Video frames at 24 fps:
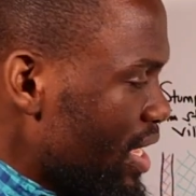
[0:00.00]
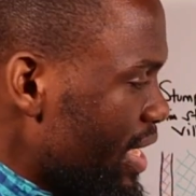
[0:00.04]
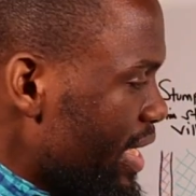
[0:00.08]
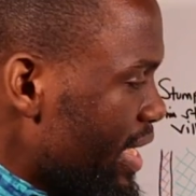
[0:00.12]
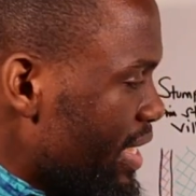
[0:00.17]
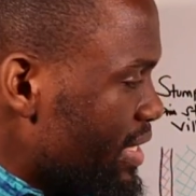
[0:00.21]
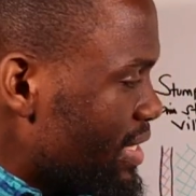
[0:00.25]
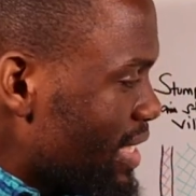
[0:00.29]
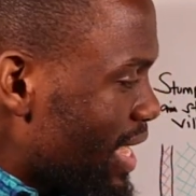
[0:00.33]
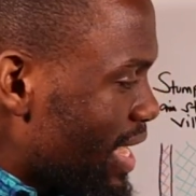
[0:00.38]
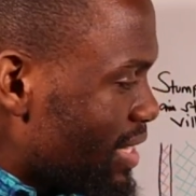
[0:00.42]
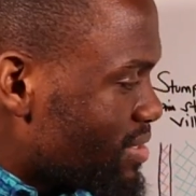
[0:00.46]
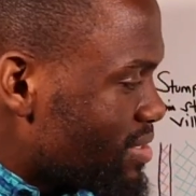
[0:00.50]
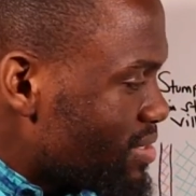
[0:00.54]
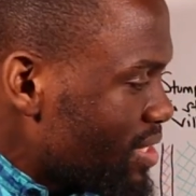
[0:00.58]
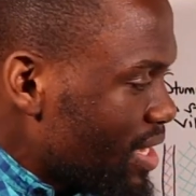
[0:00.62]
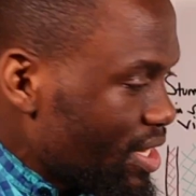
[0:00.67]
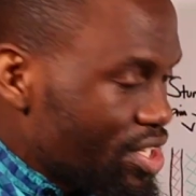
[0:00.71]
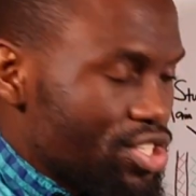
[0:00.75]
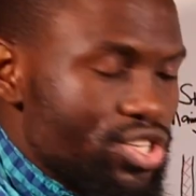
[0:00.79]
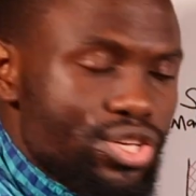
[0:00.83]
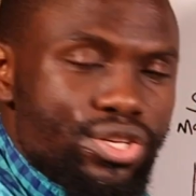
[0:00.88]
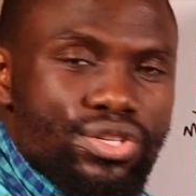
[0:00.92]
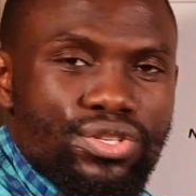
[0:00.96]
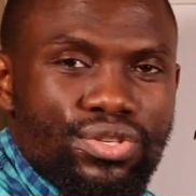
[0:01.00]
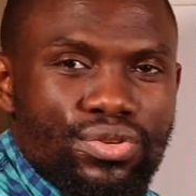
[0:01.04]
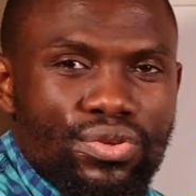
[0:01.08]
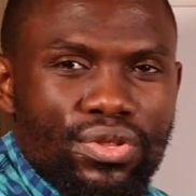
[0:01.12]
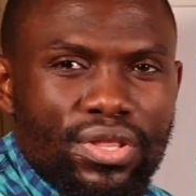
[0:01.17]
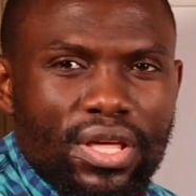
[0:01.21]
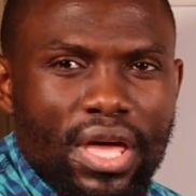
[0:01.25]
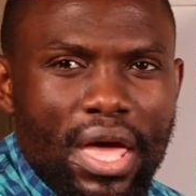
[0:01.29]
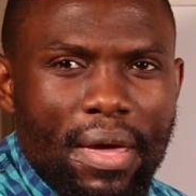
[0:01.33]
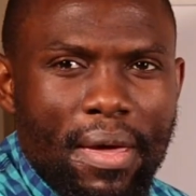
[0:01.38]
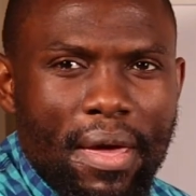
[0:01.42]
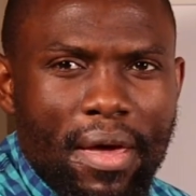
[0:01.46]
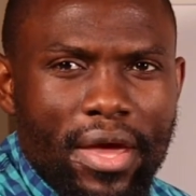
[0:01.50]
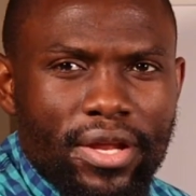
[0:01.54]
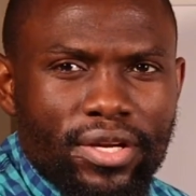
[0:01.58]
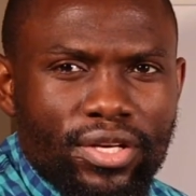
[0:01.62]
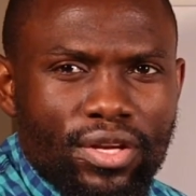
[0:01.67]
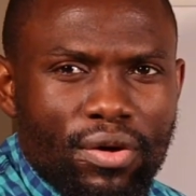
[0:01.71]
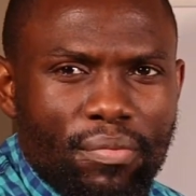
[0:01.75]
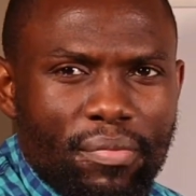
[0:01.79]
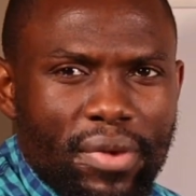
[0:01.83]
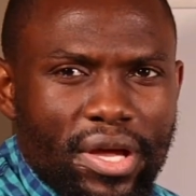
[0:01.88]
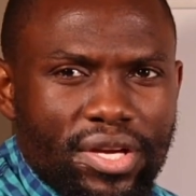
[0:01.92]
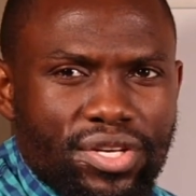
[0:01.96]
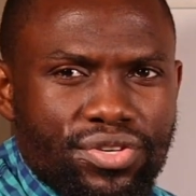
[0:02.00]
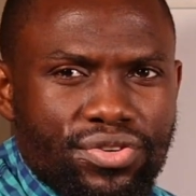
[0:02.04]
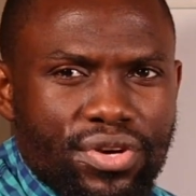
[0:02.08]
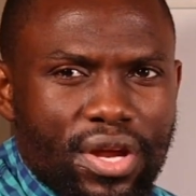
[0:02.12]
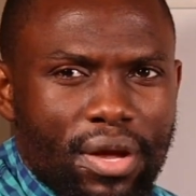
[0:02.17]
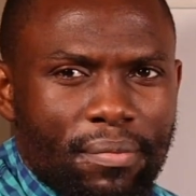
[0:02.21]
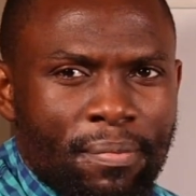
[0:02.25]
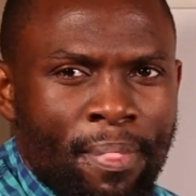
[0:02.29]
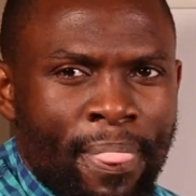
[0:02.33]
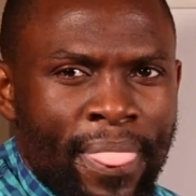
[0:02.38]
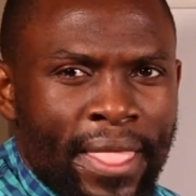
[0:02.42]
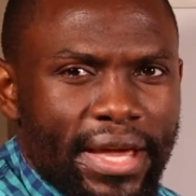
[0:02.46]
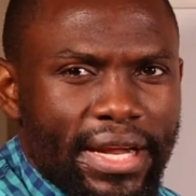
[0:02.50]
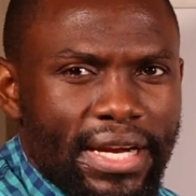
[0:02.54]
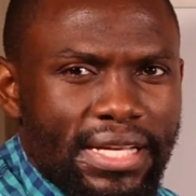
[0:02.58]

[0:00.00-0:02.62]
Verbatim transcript: and attach to the endometrium.